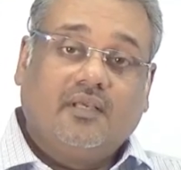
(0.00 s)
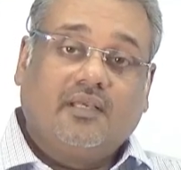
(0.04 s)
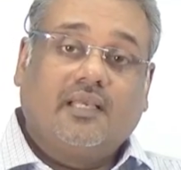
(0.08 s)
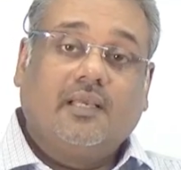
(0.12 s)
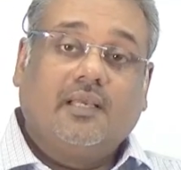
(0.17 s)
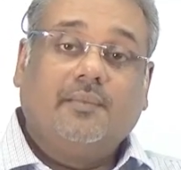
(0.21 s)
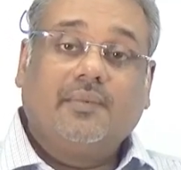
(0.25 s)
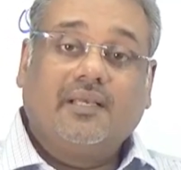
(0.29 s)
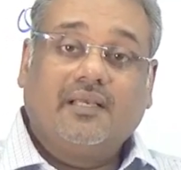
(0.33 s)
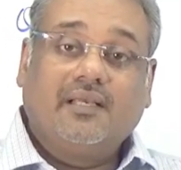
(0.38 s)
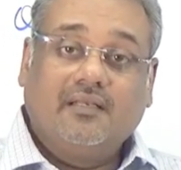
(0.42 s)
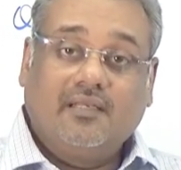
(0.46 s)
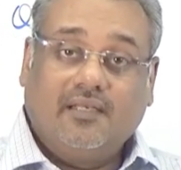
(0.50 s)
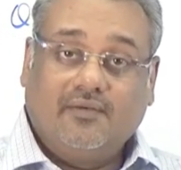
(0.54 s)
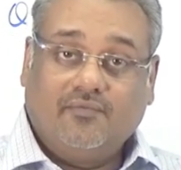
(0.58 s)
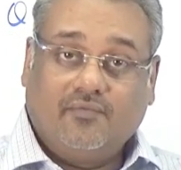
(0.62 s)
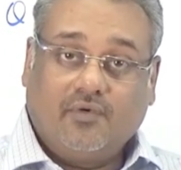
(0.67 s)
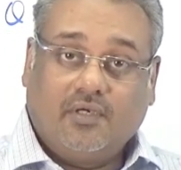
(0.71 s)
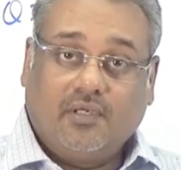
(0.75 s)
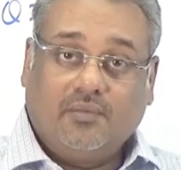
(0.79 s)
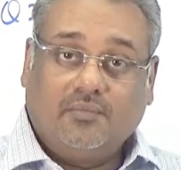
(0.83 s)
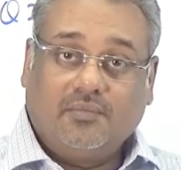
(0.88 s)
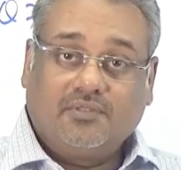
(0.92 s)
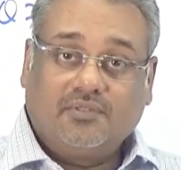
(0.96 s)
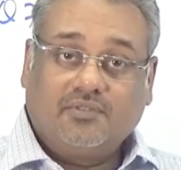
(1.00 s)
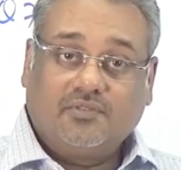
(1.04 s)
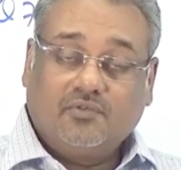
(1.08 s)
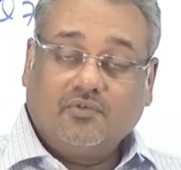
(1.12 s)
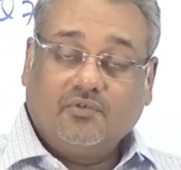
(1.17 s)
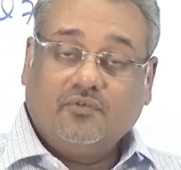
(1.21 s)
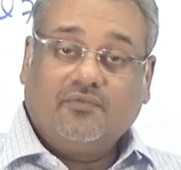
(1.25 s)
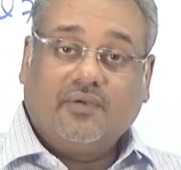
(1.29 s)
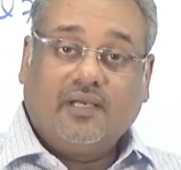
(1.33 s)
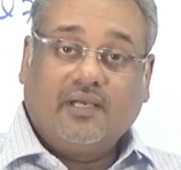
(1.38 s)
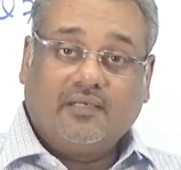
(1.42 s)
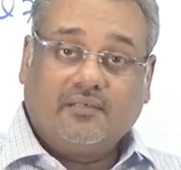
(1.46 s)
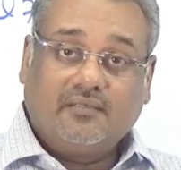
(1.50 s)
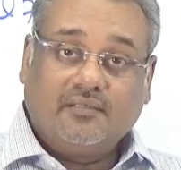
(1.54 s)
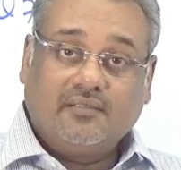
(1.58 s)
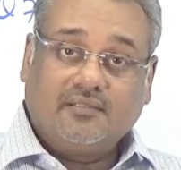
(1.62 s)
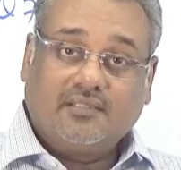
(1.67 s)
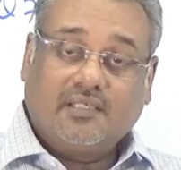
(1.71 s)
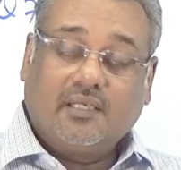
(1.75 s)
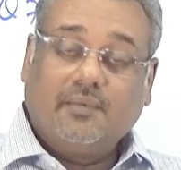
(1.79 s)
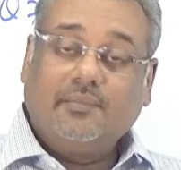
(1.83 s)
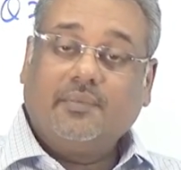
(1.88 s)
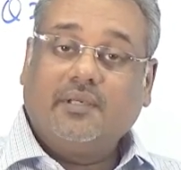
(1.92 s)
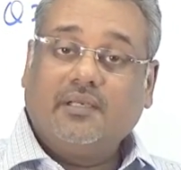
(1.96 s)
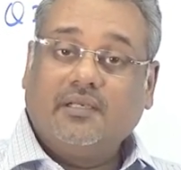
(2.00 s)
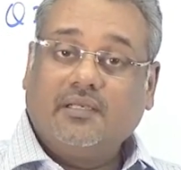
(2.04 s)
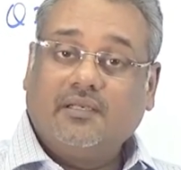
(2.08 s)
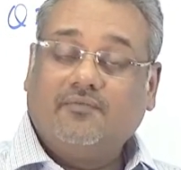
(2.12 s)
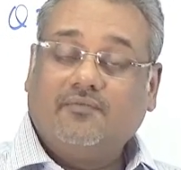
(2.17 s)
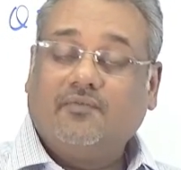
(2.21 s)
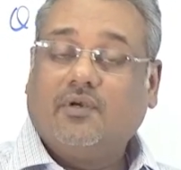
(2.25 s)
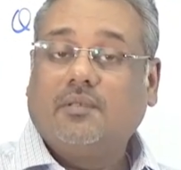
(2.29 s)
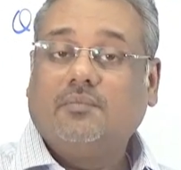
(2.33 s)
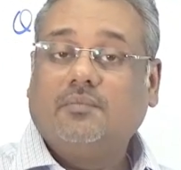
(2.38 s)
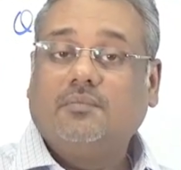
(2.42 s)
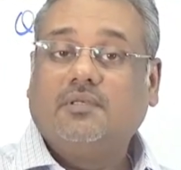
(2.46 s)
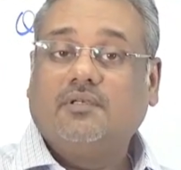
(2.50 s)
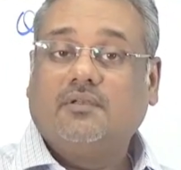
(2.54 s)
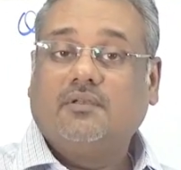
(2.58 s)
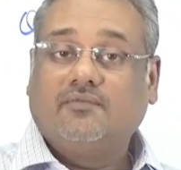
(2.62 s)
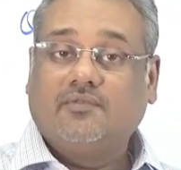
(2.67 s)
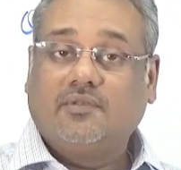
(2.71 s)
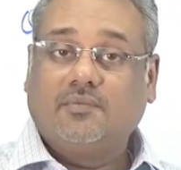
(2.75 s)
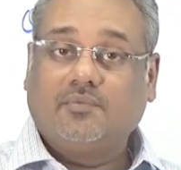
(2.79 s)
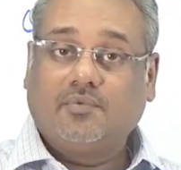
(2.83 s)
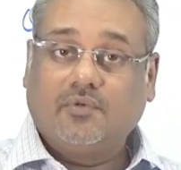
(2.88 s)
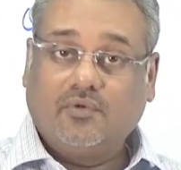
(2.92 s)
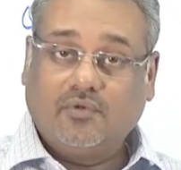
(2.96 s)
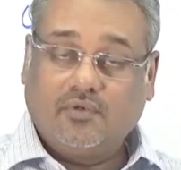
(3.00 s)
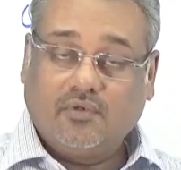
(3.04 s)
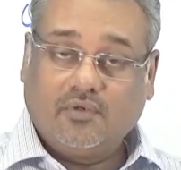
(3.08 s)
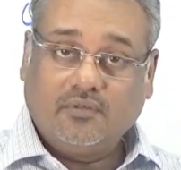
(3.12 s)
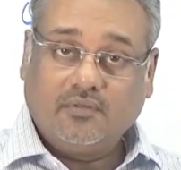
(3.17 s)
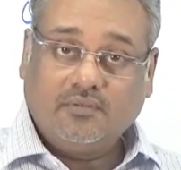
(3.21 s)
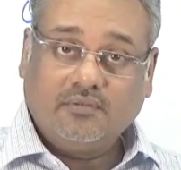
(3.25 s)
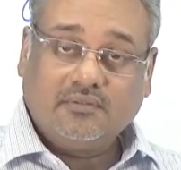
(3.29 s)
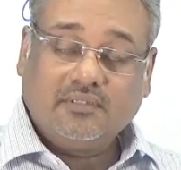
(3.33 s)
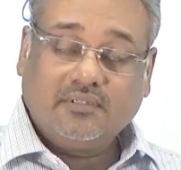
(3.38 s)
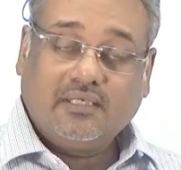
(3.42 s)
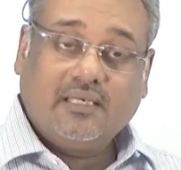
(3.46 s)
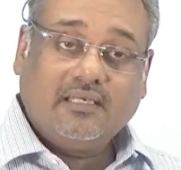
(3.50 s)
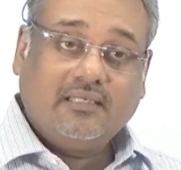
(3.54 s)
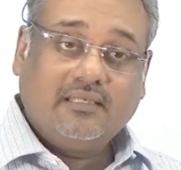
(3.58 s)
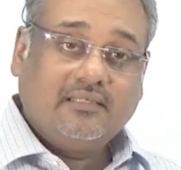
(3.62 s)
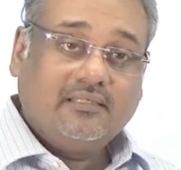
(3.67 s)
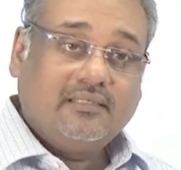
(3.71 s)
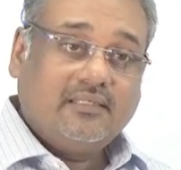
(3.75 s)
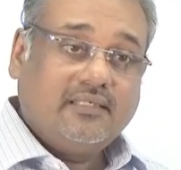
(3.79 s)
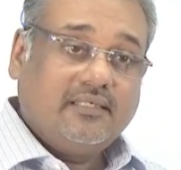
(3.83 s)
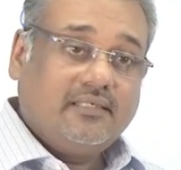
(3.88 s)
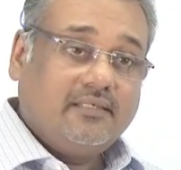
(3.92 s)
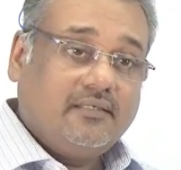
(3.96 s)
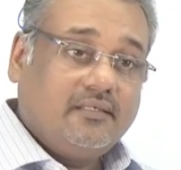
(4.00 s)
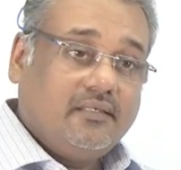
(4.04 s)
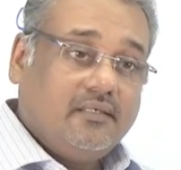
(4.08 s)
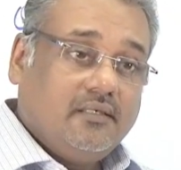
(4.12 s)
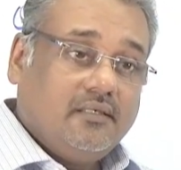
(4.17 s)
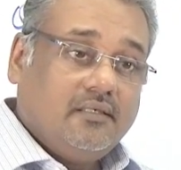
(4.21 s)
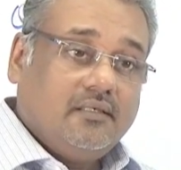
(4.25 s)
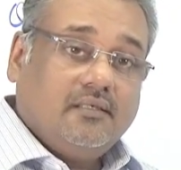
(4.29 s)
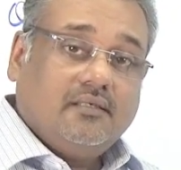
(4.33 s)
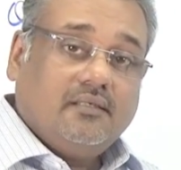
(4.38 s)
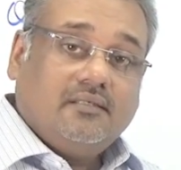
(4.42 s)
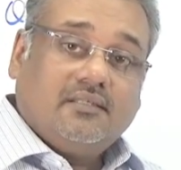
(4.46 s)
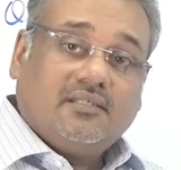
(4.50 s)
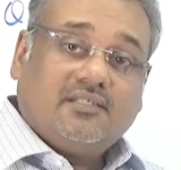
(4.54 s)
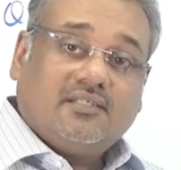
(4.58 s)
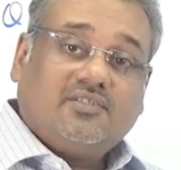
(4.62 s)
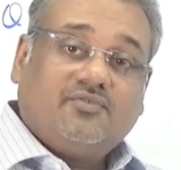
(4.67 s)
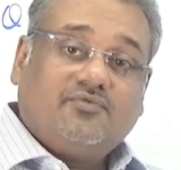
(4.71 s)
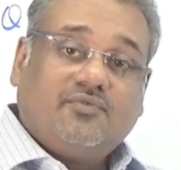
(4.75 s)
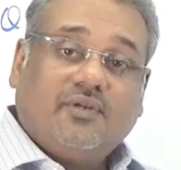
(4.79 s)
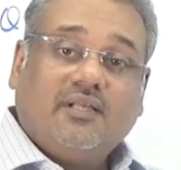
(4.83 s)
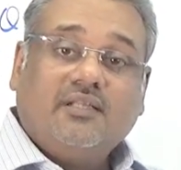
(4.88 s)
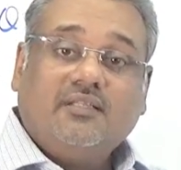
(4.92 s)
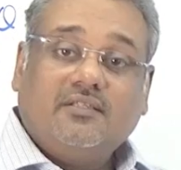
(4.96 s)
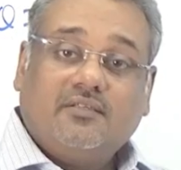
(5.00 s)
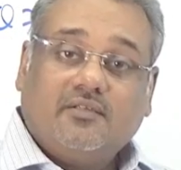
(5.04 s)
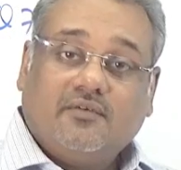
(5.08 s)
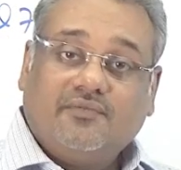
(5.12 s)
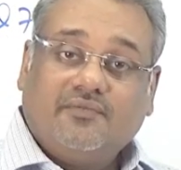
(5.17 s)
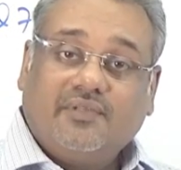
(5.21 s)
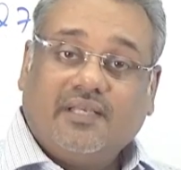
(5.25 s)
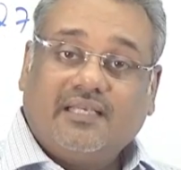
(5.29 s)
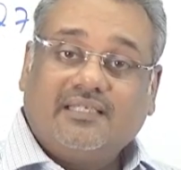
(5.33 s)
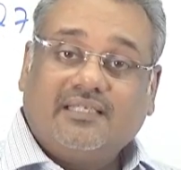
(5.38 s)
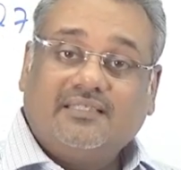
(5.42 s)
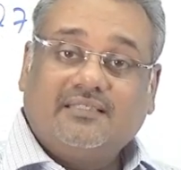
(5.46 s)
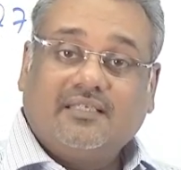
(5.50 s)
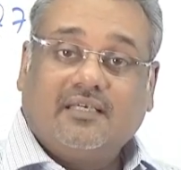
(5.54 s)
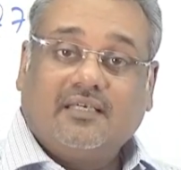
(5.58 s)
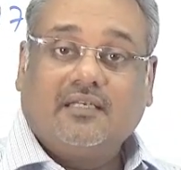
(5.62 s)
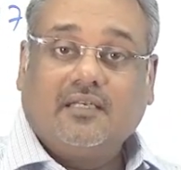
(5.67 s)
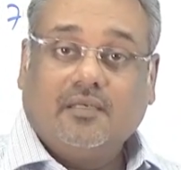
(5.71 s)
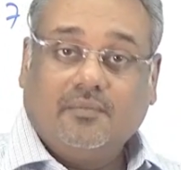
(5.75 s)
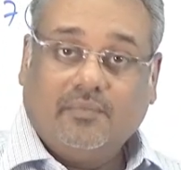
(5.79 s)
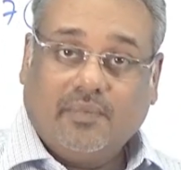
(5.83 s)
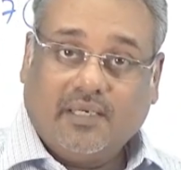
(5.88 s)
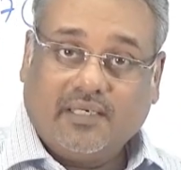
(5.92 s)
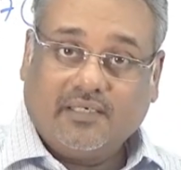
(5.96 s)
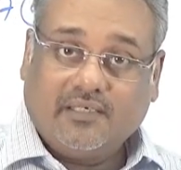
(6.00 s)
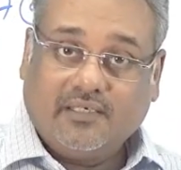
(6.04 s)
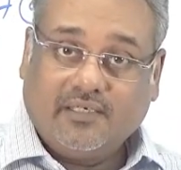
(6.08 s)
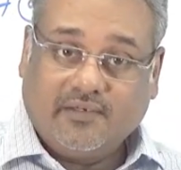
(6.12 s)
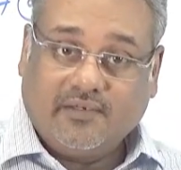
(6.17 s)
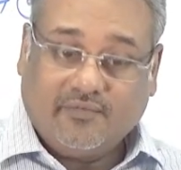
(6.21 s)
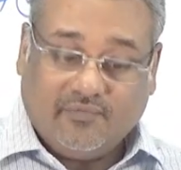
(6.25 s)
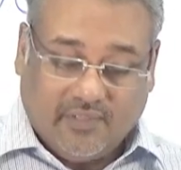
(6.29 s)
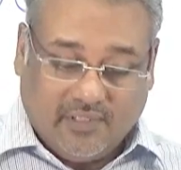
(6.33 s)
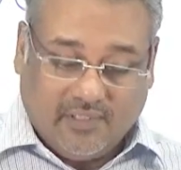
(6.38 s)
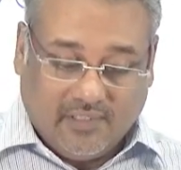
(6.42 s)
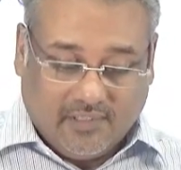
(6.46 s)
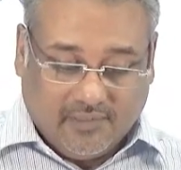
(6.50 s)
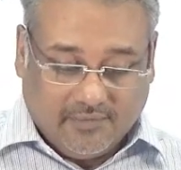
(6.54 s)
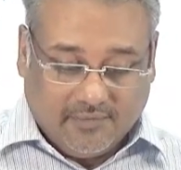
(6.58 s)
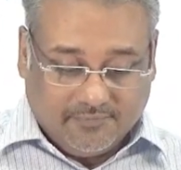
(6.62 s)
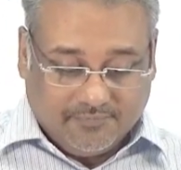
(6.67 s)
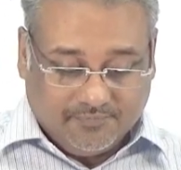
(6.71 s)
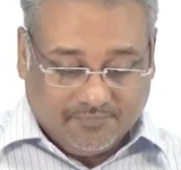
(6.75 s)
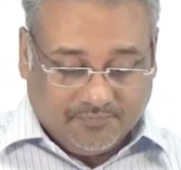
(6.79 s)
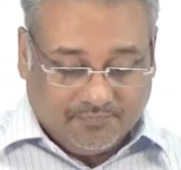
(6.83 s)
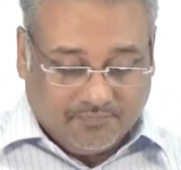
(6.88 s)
the chemical environment. So two factors, chemical environment of the proton and the strength of the external magnetic field.